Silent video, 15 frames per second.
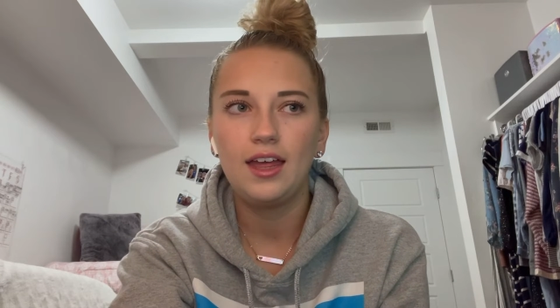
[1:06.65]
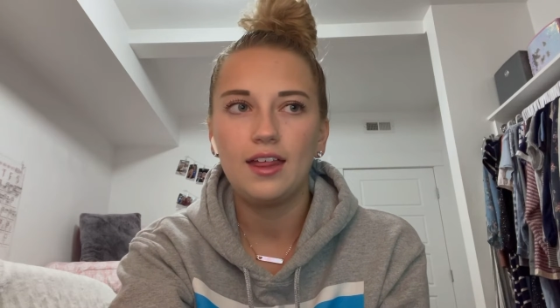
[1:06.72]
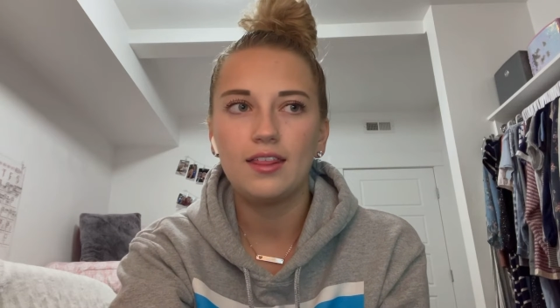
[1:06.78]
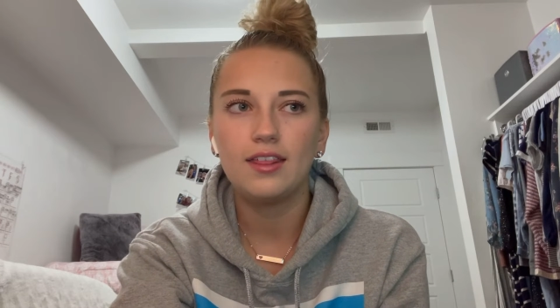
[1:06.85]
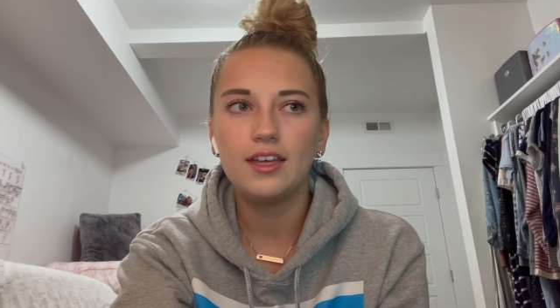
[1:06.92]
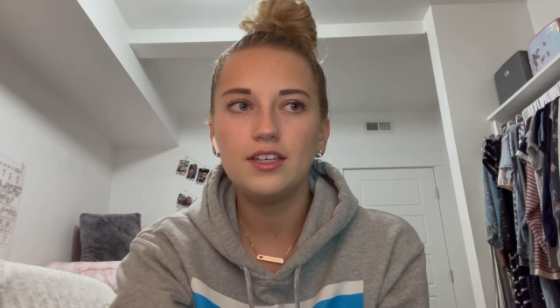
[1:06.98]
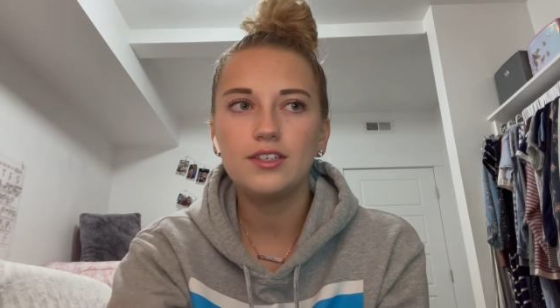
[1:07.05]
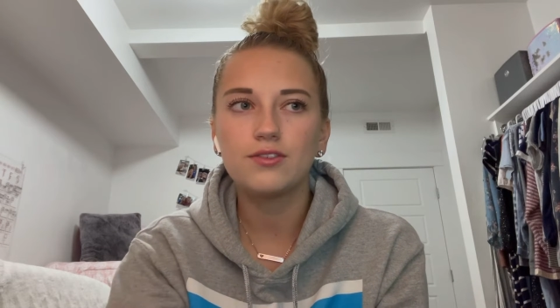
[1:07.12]

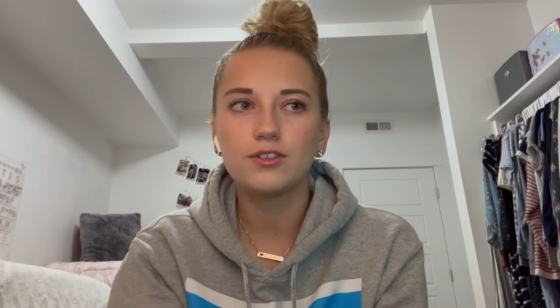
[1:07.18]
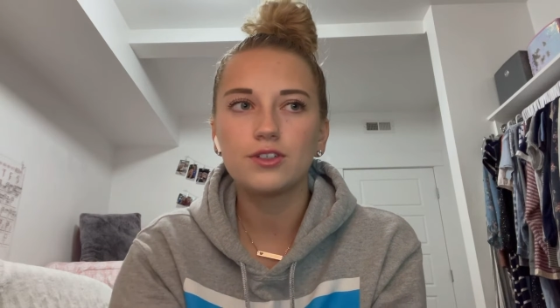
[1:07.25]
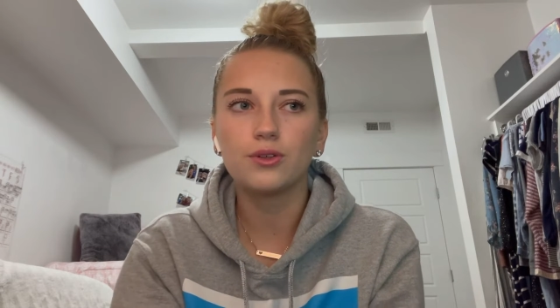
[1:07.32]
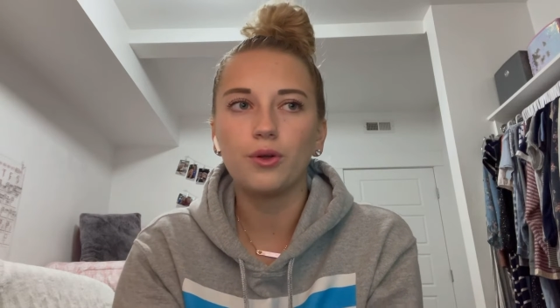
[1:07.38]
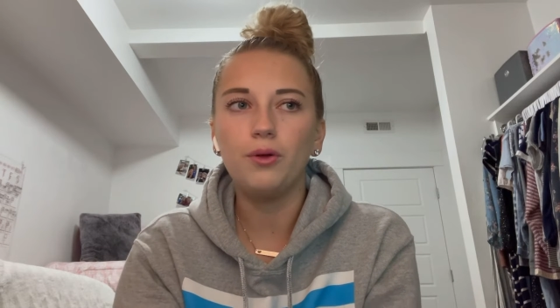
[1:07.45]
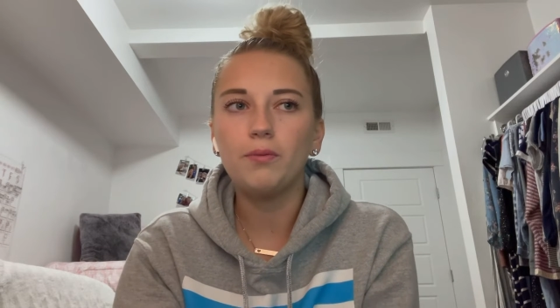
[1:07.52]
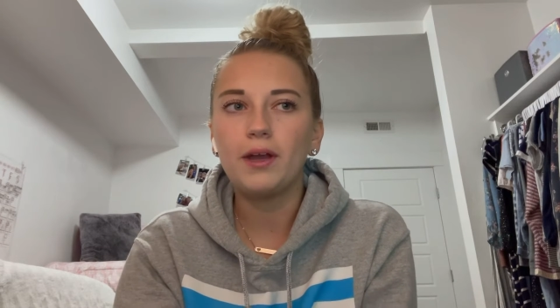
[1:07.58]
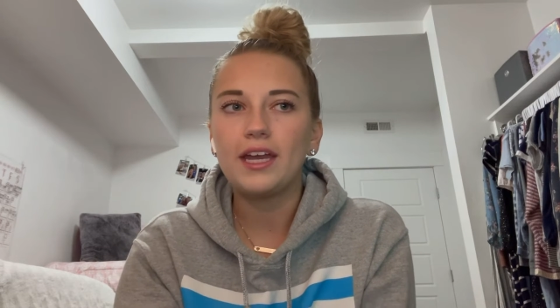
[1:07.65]
This
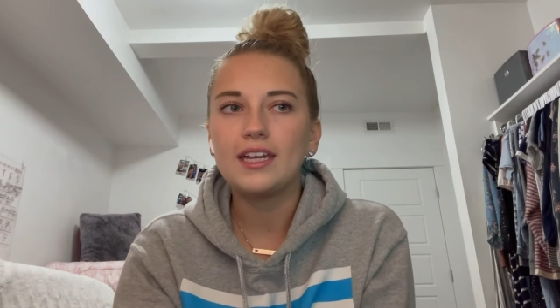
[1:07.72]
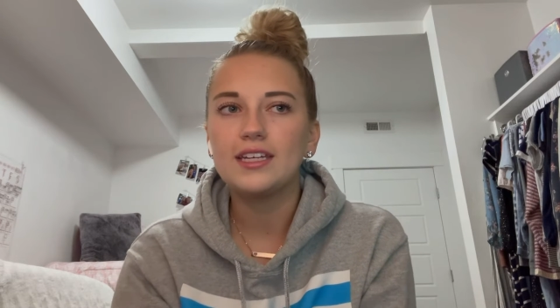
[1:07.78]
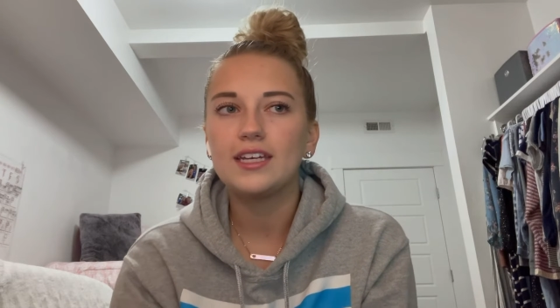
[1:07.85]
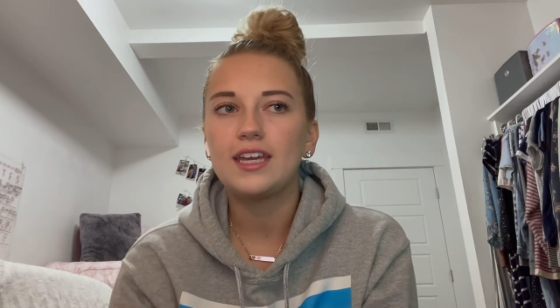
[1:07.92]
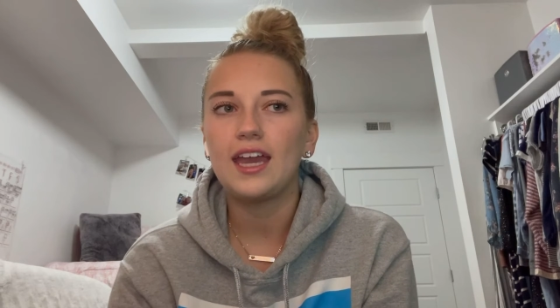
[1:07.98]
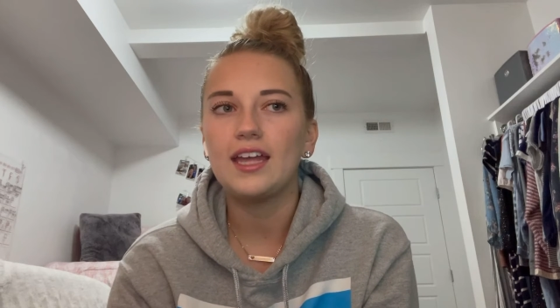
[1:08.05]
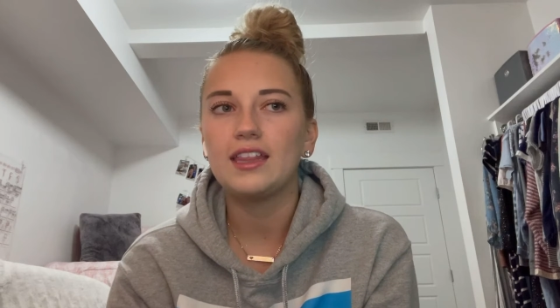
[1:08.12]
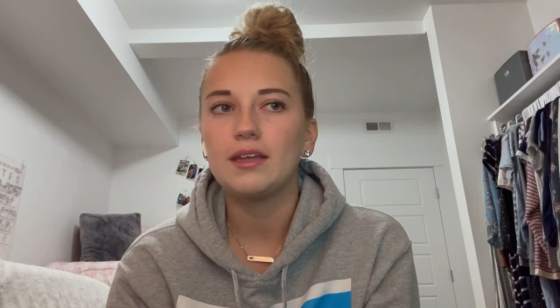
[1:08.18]
result might
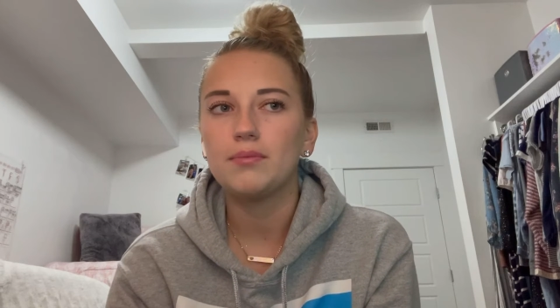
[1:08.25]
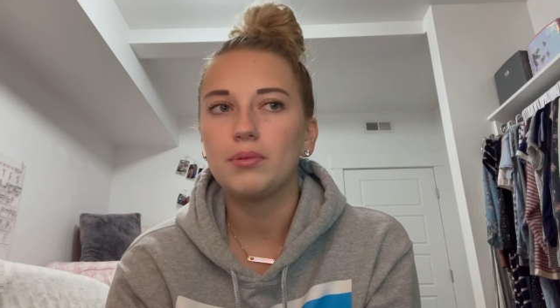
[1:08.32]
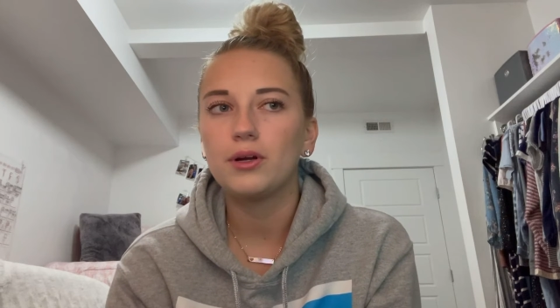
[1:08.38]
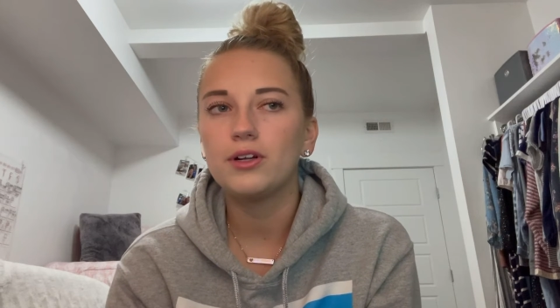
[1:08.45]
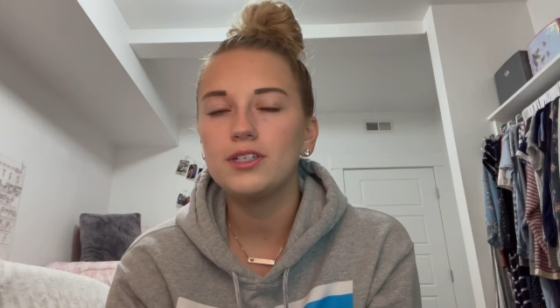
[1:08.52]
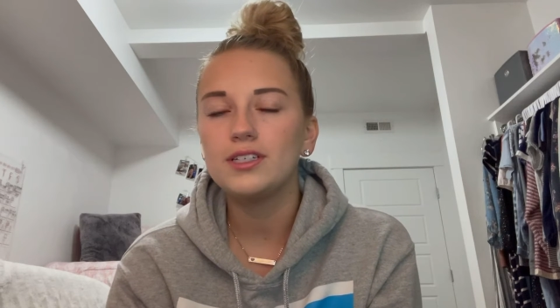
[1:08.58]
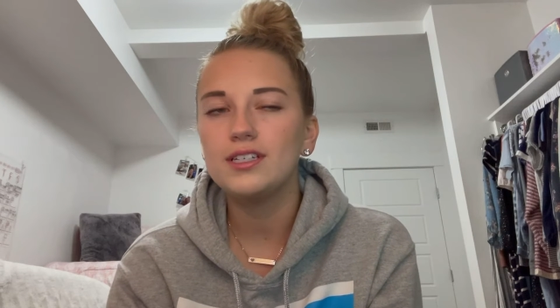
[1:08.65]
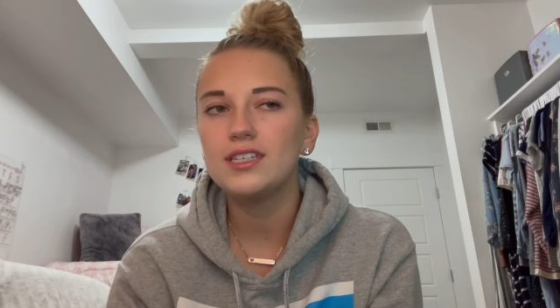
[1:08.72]
indicate that
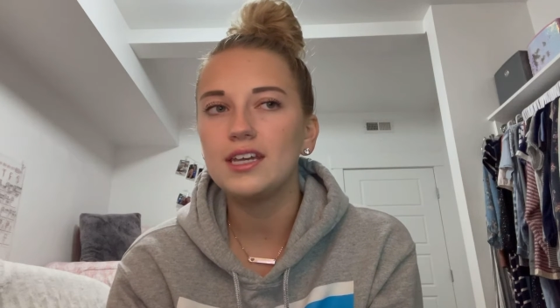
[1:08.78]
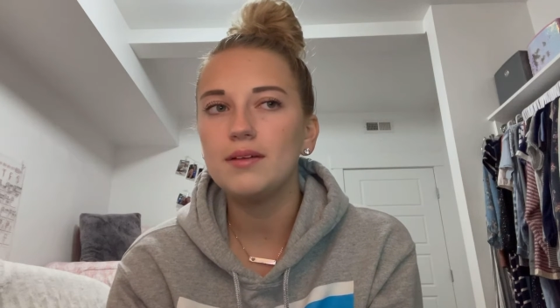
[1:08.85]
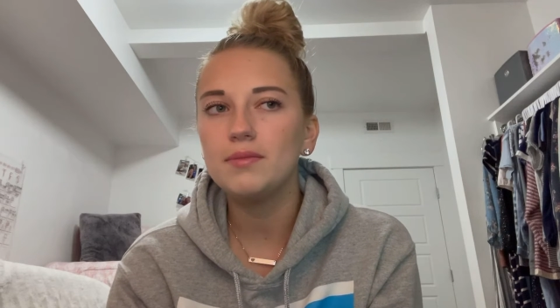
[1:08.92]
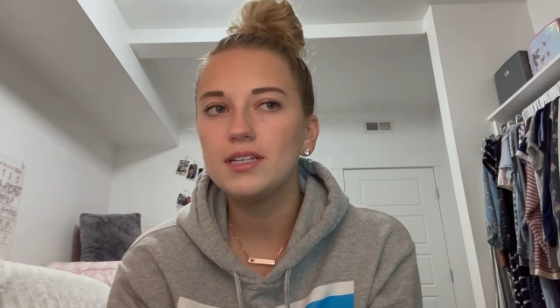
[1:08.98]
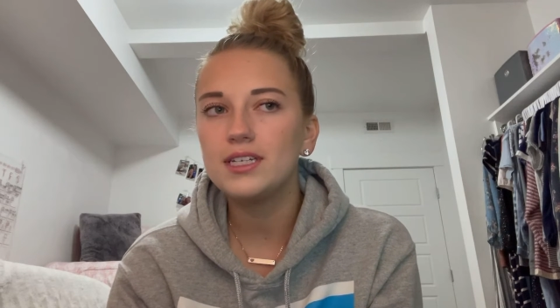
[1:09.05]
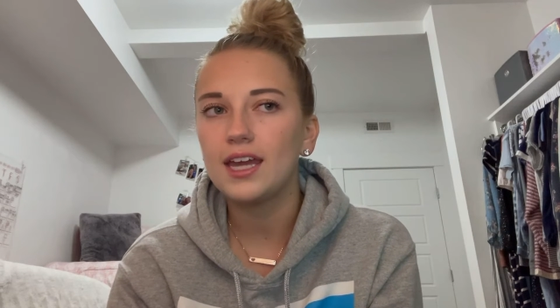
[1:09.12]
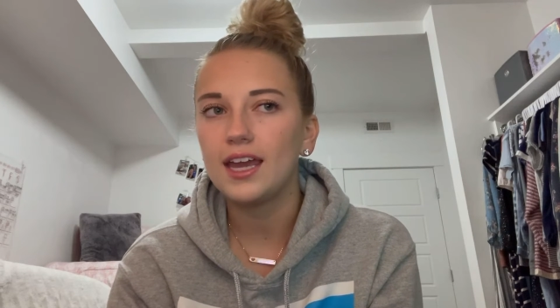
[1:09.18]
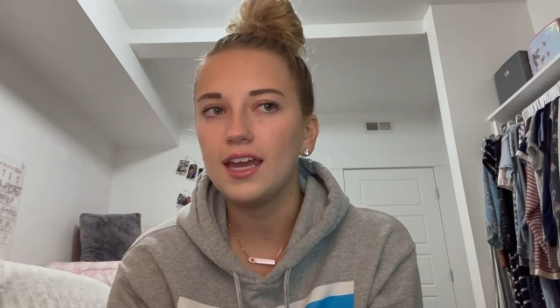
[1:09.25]
persons
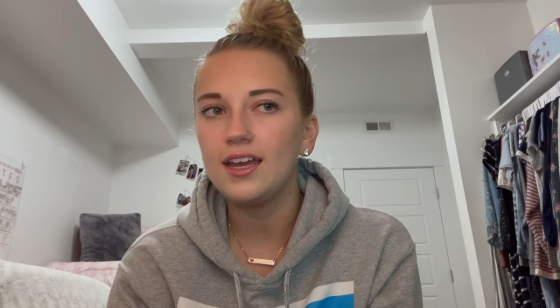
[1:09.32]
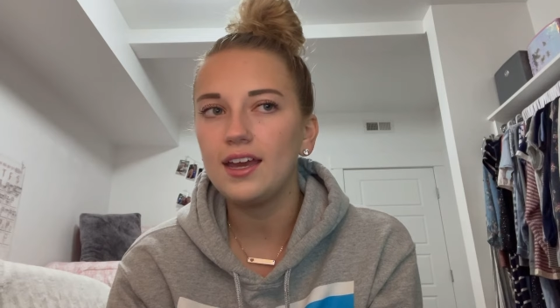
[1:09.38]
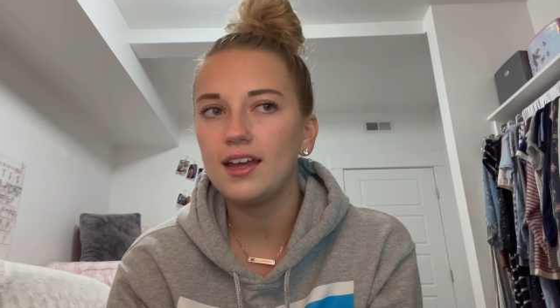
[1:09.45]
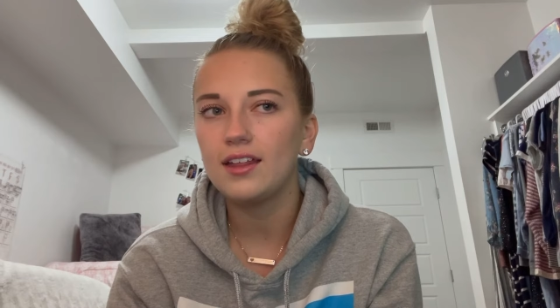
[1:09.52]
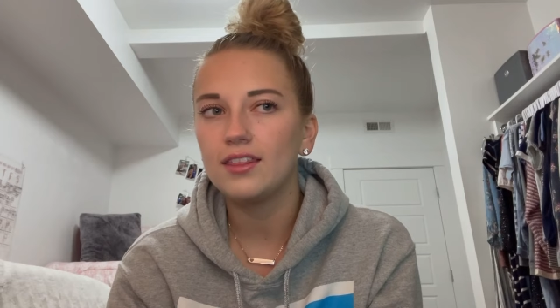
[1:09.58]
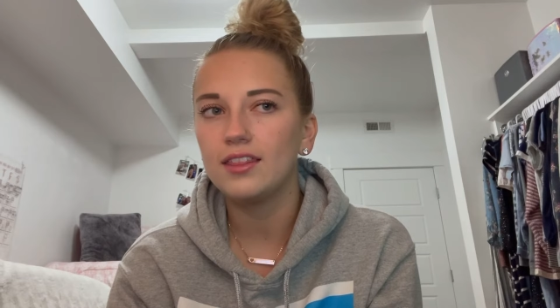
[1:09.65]
imitate